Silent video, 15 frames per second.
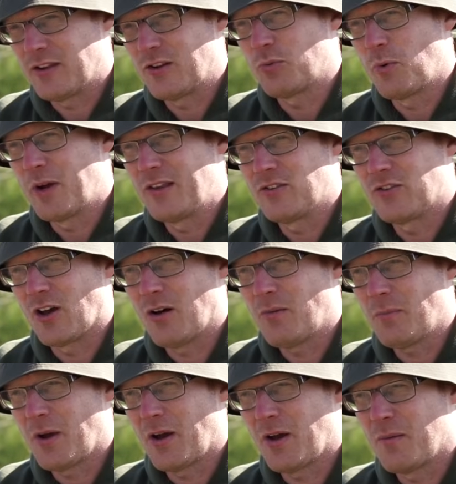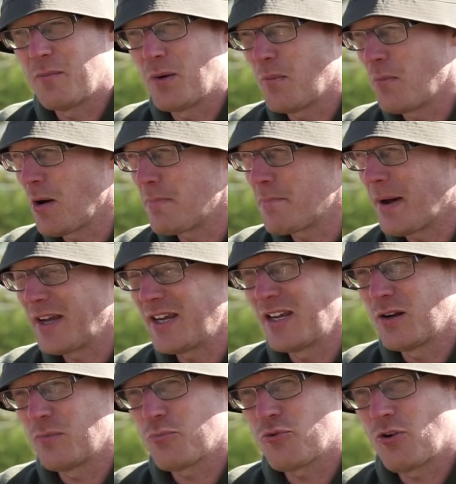this winter, and my
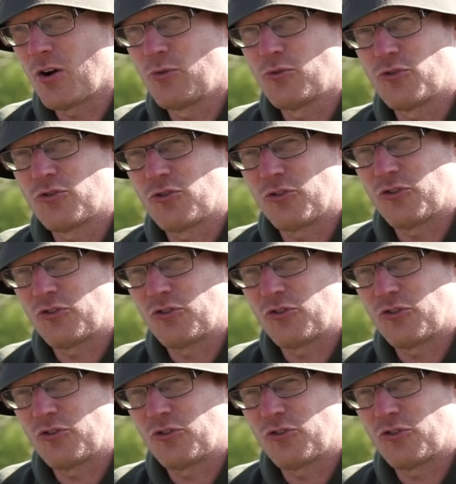baiting approach